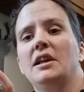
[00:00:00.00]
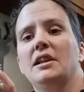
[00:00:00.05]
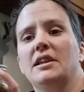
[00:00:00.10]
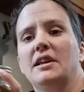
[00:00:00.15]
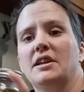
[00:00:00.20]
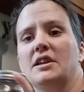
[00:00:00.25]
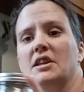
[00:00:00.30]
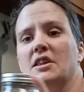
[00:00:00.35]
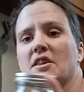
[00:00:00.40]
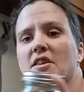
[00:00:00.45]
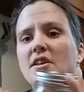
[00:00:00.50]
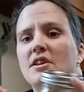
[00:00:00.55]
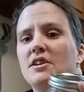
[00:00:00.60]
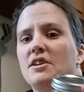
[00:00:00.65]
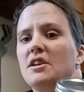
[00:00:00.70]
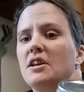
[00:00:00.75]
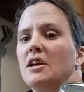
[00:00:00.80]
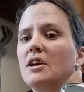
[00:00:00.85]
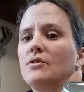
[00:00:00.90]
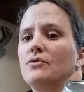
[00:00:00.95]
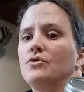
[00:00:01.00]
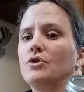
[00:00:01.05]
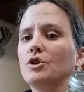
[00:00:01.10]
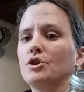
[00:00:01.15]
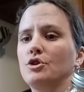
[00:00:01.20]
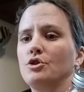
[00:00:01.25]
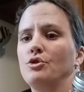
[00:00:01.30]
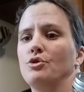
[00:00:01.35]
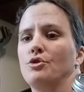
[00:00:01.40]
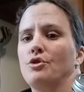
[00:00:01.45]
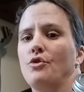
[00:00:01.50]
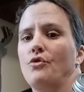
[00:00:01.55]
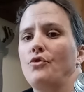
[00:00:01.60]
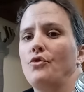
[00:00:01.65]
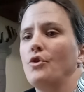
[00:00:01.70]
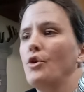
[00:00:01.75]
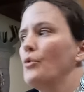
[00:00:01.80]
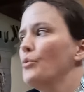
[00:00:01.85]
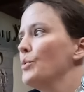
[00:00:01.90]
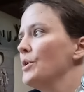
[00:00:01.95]
Let it sit there for 2 to
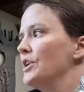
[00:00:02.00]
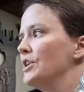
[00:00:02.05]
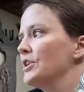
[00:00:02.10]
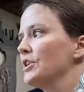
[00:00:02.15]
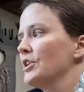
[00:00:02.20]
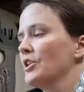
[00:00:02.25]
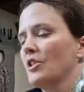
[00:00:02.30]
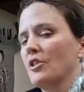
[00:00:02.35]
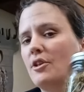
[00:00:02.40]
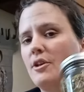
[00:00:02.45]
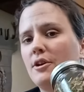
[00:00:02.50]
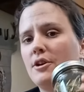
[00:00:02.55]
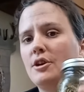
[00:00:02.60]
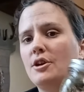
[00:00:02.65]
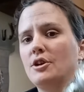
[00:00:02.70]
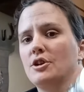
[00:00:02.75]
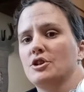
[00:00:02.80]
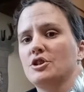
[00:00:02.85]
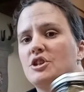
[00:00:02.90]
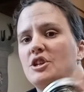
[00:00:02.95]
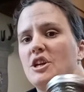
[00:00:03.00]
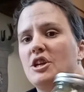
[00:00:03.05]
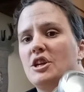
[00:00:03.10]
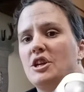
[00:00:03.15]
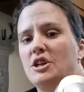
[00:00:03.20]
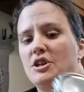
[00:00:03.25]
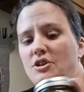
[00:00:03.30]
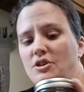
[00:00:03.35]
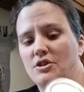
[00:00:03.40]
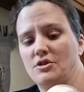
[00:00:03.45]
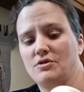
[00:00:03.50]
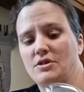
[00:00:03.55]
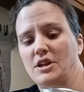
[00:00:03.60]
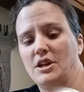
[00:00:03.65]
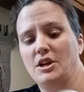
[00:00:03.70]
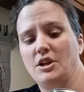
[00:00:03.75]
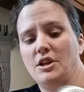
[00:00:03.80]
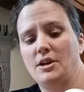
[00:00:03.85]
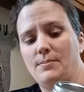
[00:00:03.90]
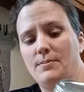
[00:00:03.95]
4 weeks. Shake it on a
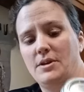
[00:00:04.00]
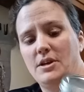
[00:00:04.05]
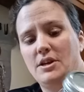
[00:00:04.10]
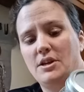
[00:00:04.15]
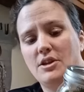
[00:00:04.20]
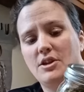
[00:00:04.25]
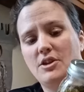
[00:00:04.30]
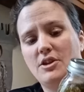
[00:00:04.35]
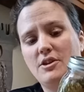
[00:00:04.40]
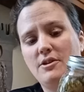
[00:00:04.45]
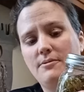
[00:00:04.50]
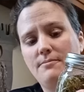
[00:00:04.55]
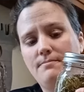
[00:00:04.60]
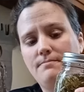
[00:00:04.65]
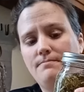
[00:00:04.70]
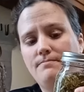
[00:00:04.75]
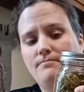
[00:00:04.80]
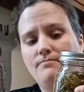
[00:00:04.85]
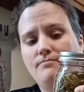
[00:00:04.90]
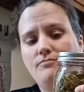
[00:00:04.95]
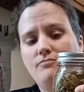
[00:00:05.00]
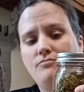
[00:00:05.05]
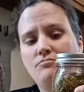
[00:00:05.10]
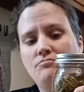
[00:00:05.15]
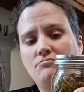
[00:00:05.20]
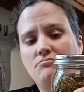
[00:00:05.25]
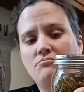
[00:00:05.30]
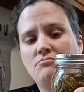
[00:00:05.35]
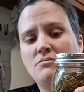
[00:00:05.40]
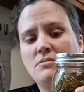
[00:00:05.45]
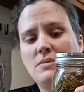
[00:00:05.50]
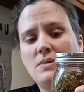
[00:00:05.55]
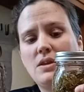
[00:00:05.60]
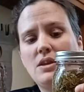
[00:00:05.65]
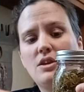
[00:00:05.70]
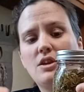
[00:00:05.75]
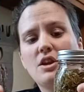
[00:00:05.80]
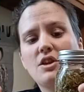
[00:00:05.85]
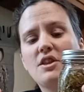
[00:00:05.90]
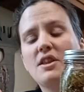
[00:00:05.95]
regular basis.
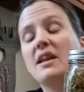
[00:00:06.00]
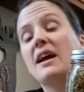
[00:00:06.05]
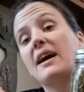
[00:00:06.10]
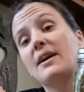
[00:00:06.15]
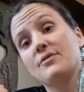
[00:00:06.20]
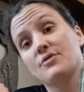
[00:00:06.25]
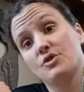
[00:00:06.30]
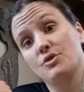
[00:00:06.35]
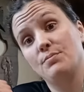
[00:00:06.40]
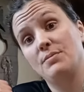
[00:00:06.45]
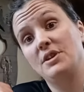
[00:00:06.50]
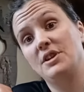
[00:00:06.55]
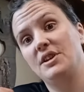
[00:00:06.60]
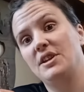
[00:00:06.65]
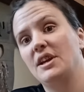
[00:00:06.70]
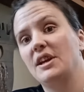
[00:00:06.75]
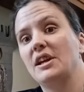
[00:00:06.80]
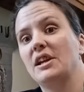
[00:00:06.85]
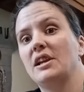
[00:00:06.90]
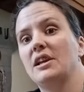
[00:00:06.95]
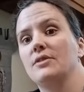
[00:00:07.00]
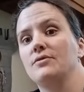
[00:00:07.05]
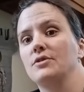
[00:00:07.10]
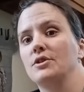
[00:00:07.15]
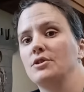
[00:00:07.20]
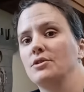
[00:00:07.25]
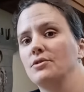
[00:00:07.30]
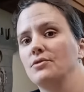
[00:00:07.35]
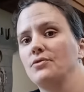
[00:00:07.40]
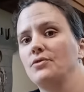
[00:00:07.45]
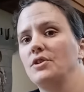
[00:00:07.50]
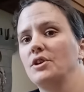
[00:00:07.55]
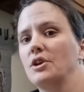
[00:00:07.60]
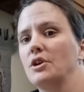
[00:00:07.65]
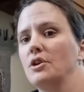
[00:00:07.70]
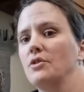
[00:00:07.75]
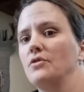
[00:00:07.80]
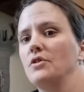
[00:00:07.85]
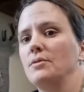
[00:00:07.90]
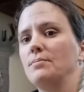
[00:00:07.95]
Doesn't have to be daily if you don't
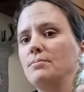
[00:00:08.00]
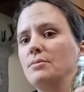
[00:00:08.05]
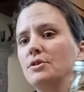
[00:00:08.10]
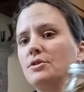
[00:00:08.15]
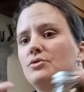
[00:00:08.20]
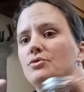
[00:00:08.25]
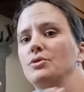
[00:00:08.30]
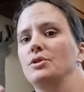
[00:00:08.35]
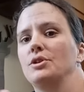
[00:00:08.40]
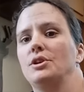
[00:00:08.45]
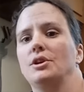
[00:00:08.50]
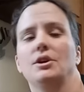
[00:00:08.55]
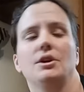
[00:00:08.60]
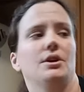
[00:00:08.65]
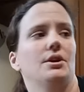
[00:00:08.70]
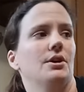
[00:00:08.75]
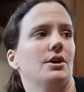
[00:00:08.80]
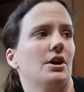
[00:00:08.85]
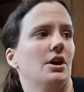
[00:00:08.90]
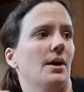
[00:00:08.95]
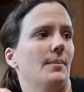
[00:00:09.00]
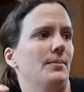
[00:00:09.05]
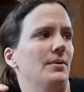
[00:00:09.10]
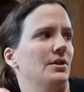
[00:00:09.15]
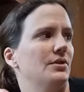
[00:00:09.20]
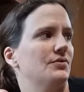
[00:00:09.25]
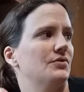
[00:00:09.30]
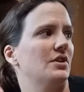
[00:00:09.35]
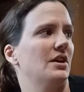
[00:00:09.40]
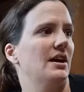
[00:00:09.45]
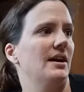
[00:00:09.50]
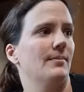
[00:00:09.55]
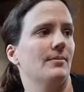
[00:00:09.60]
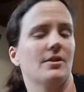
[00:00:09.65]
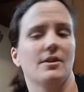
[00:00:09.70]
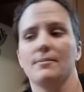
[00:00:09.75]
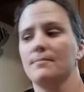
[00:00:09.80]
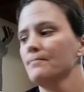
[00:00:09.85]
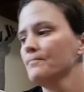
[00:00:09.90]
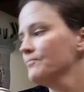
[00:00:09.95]
think of it, but do it a couple of
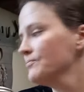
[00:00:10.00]
times.